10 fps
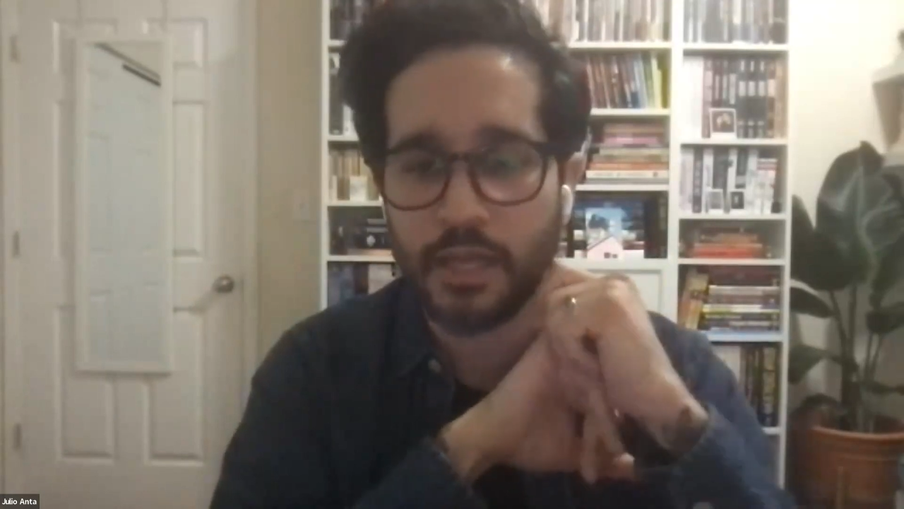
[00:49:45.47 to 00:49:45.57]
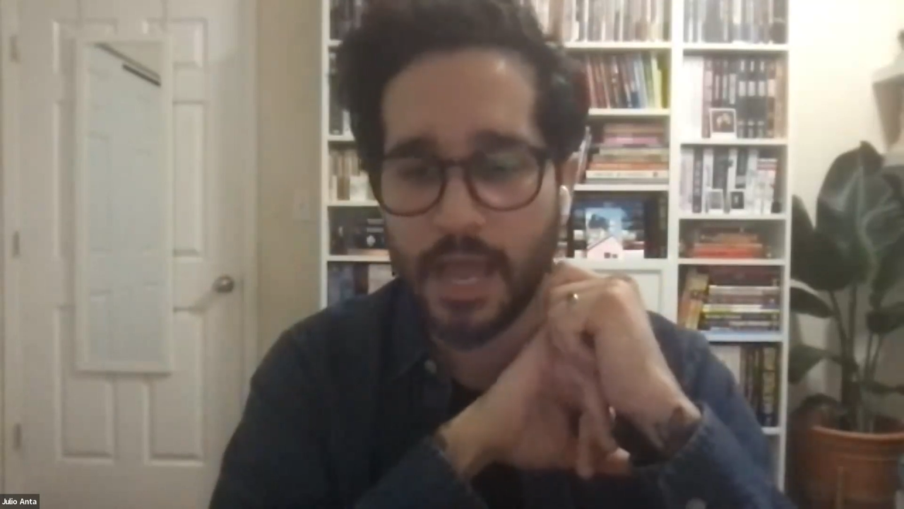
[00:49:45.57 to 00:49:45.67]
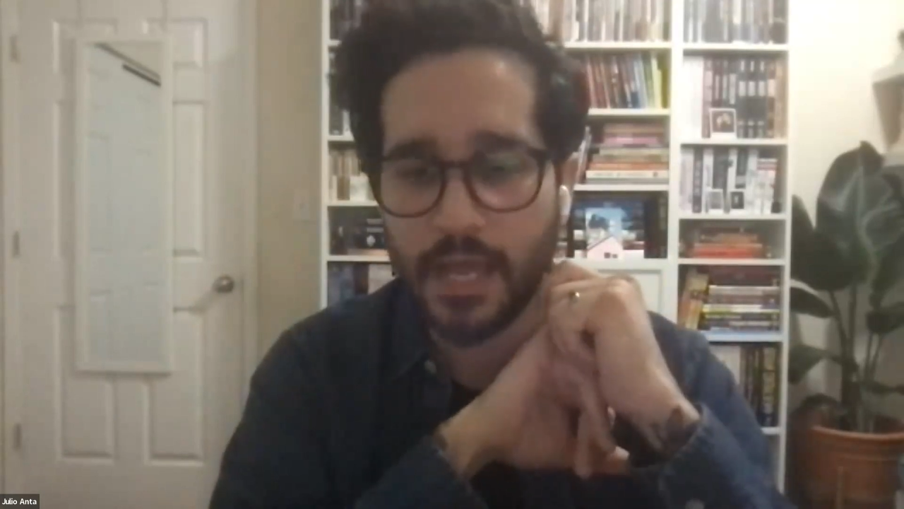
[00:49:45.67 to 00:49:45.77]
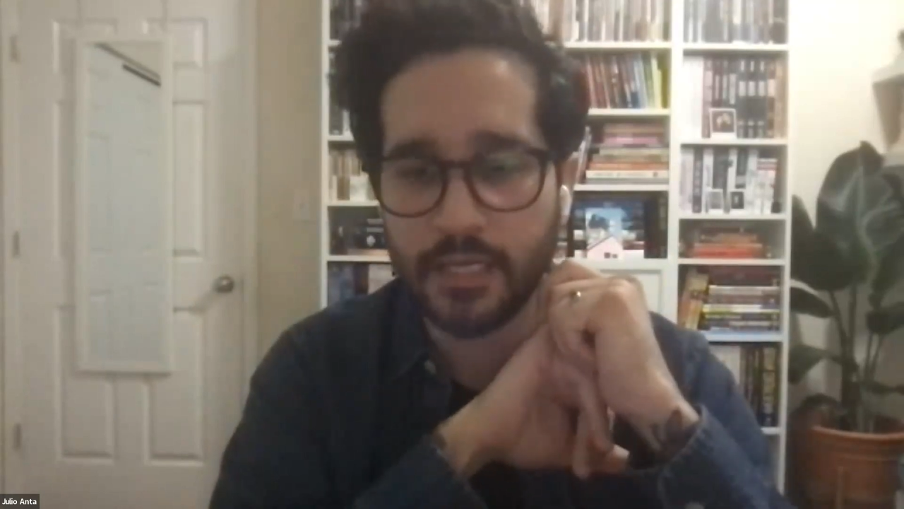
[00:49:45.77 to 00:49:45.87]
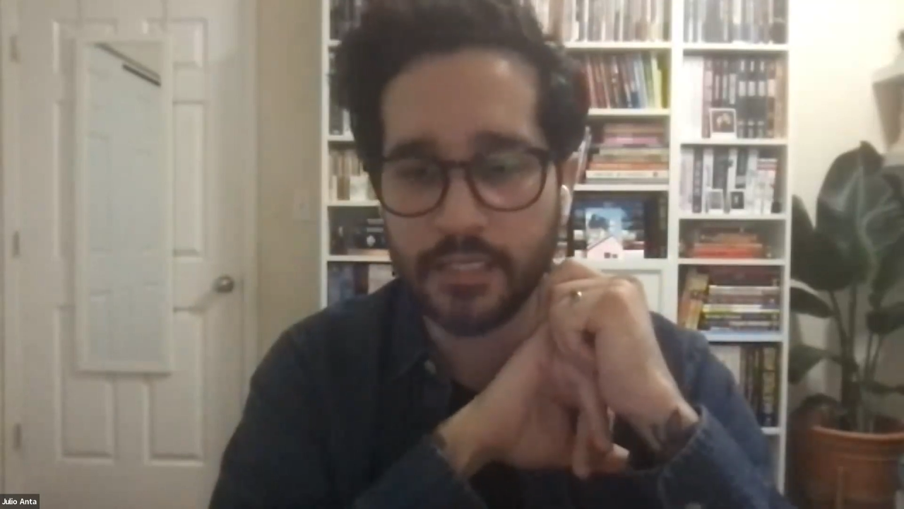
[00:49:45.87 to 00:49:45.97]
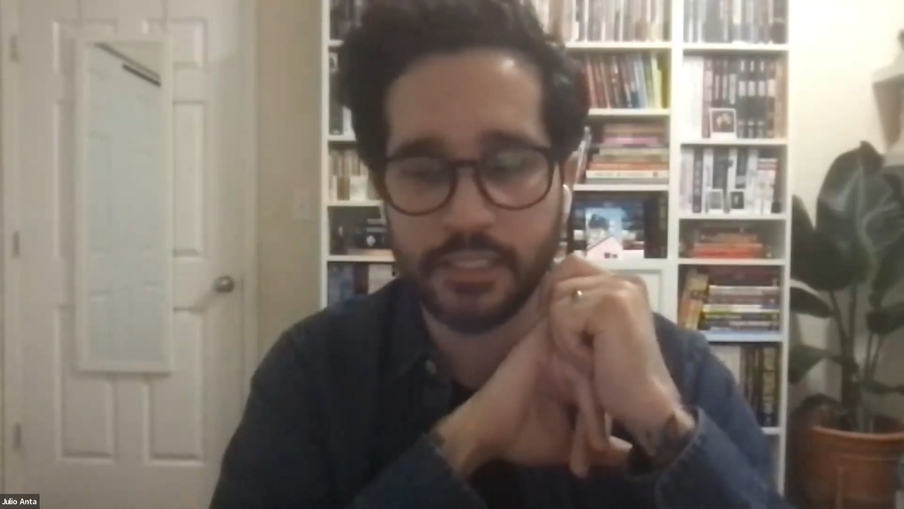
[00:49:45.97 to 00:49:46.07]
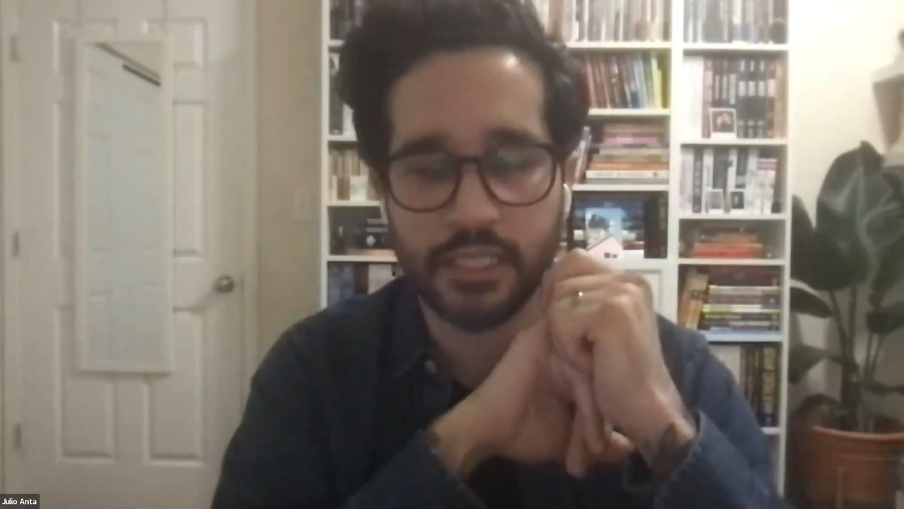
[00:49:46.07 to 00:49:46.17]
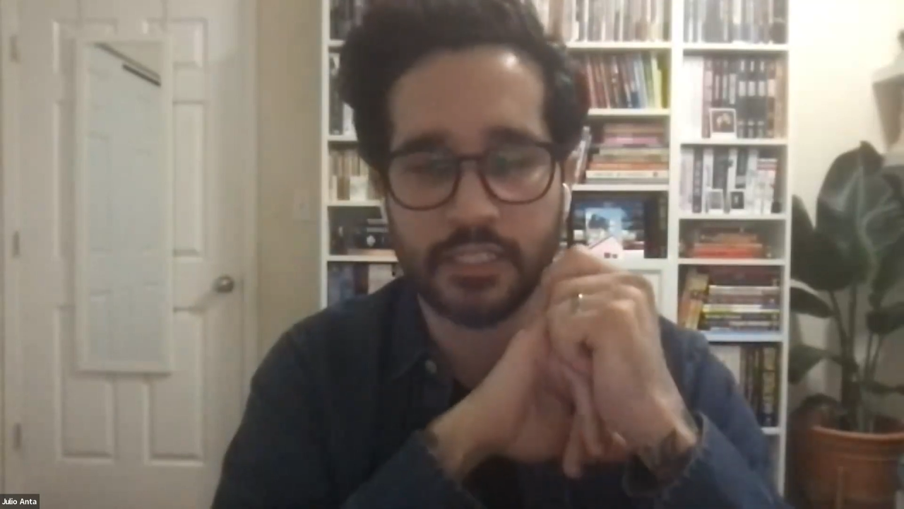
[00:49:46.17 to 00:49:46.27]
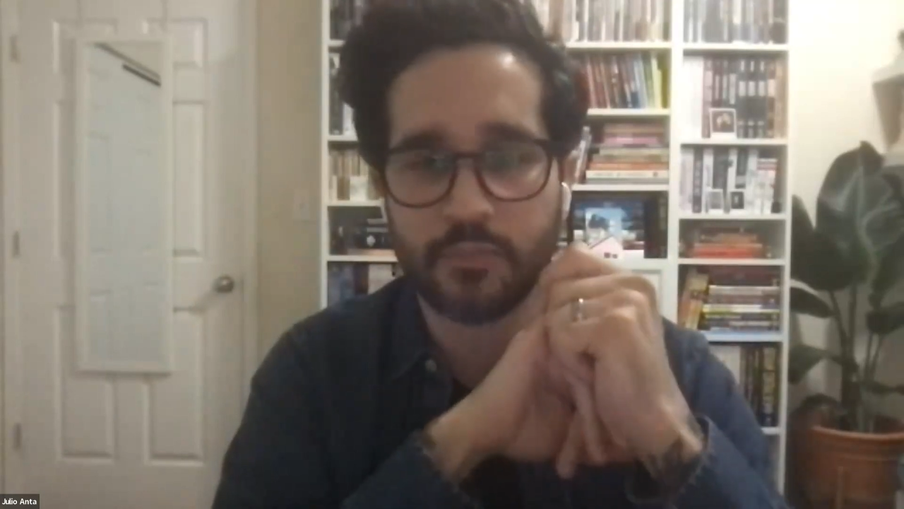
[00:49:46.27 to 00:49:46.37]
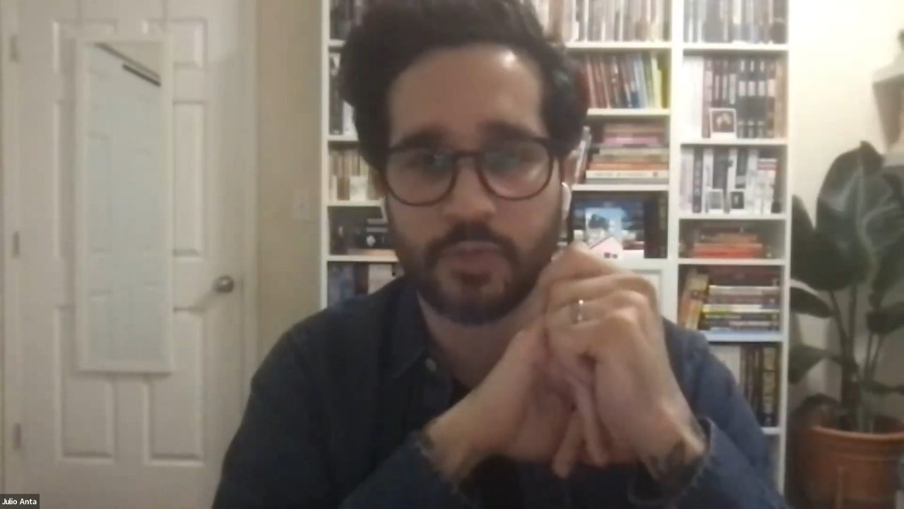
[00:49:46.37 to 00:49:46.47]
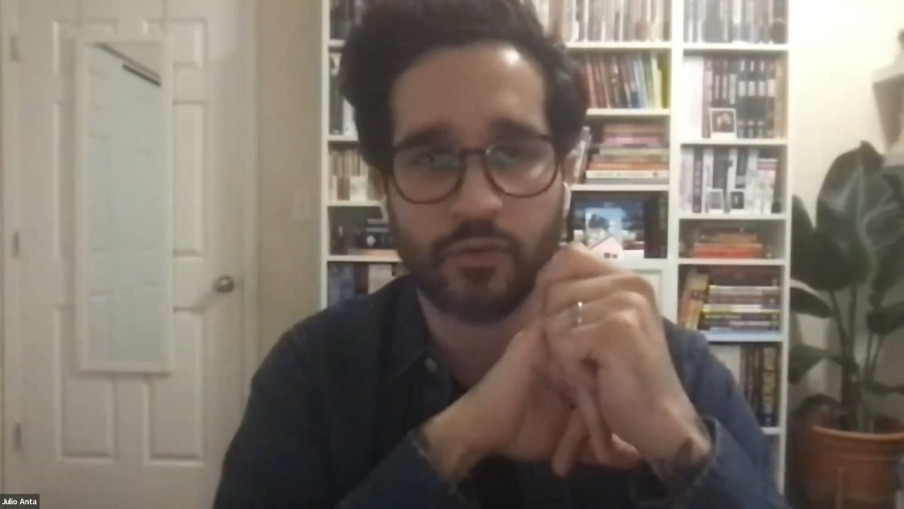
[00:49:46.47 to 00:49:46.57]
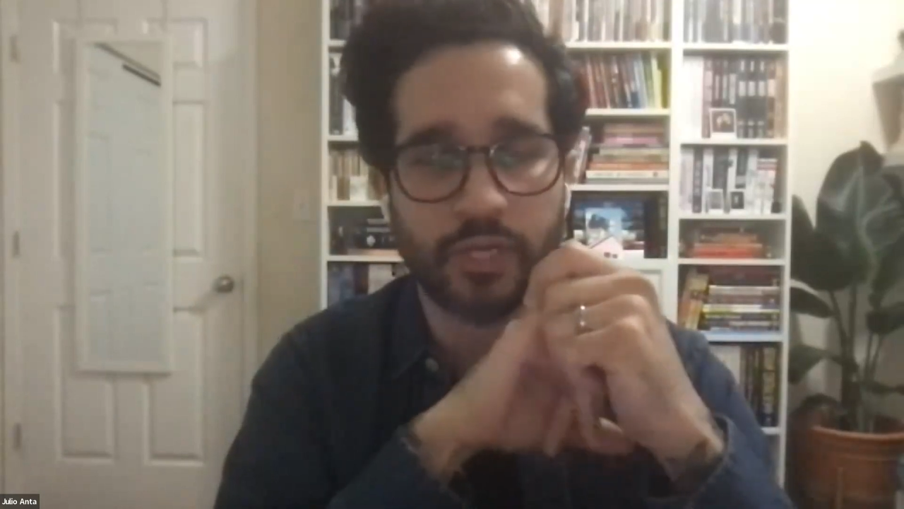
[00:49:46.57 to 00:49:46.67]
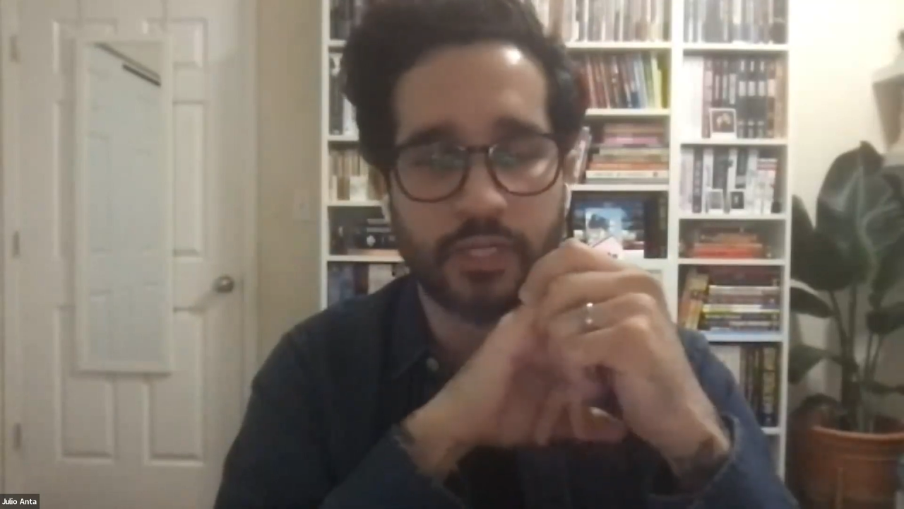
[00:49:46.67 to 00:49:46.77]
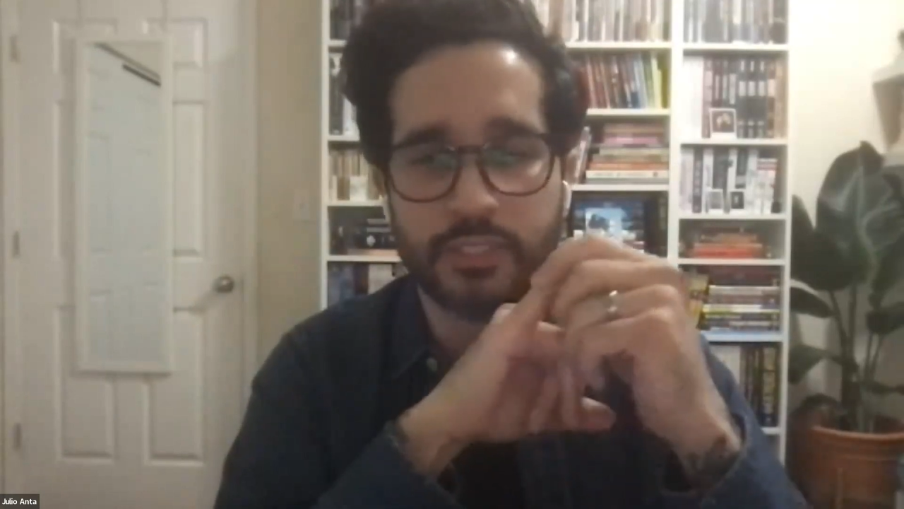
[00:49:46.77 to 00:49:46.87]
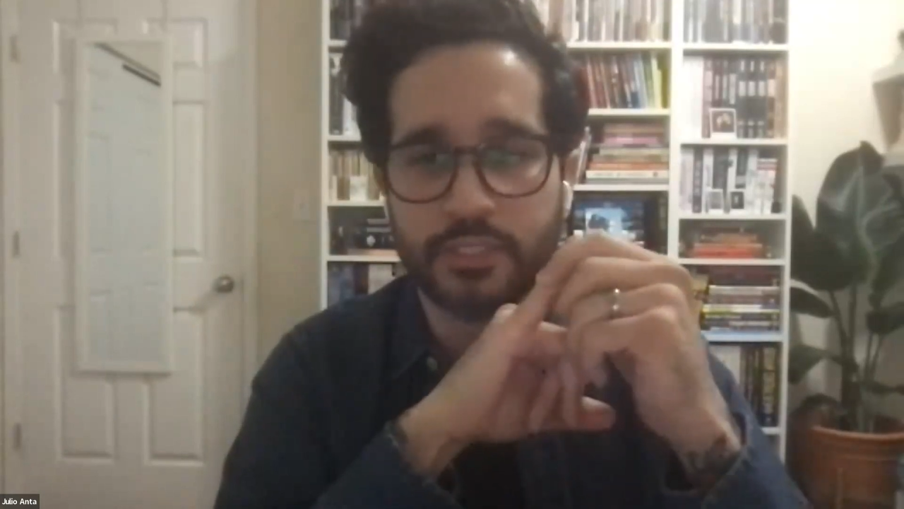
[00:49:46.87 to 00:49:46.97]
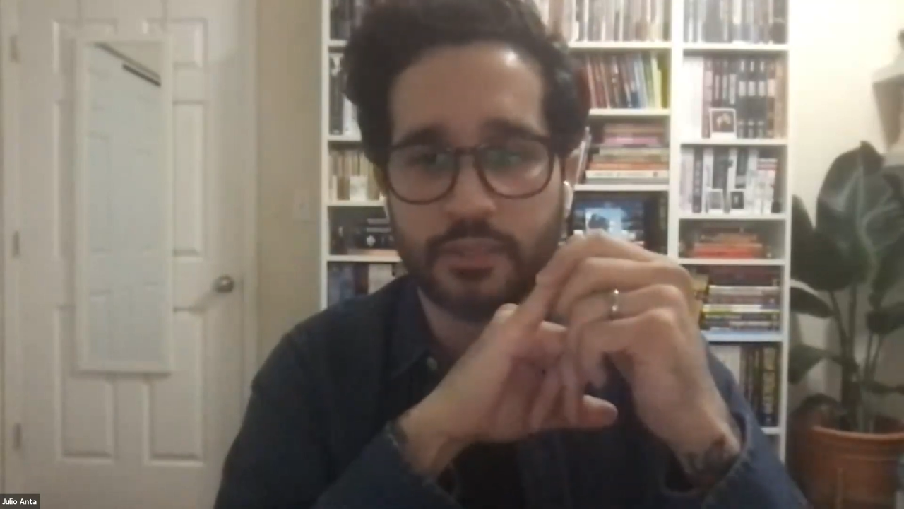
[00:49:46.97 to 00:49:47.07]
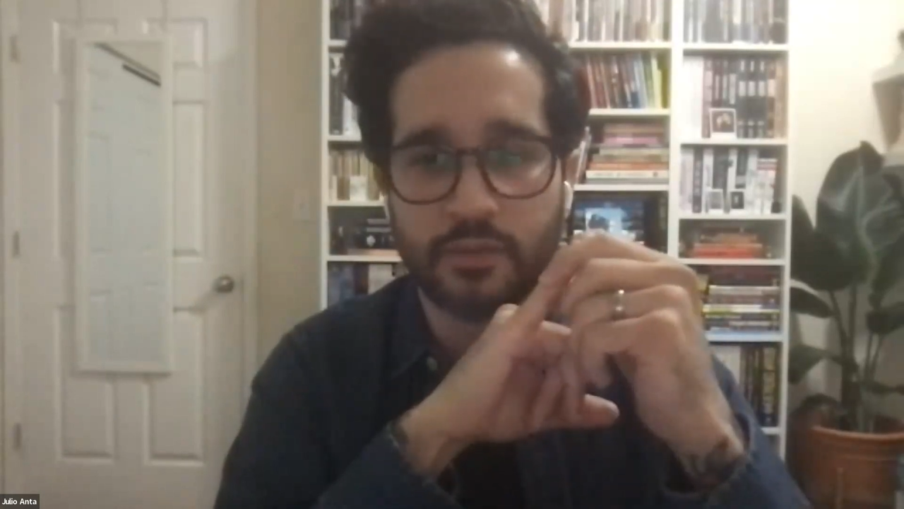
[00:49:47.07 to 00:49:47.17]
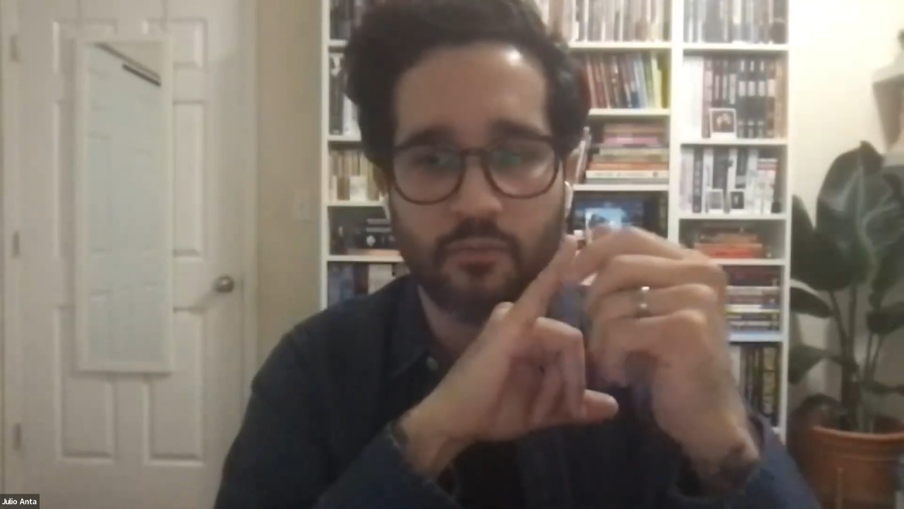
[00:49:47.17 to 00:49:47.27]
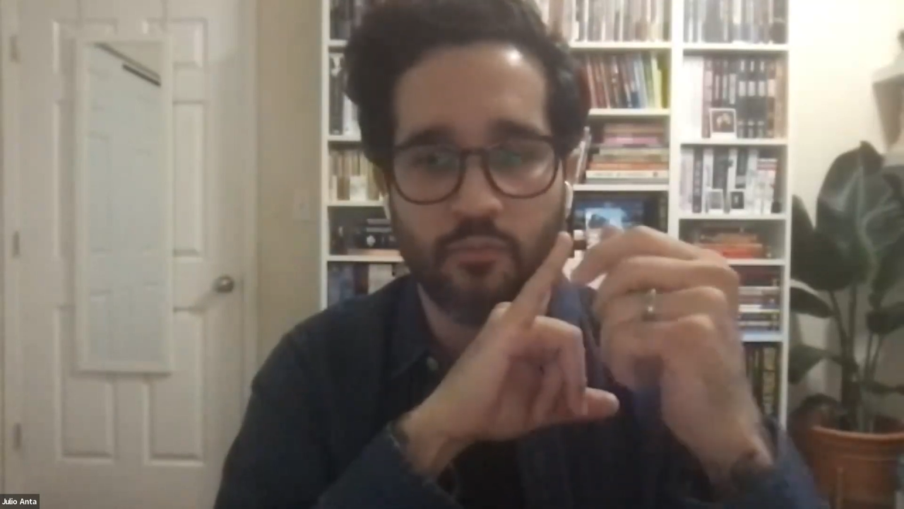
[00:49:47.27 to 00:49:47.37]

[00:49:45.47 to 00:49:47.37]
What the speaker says: has experienced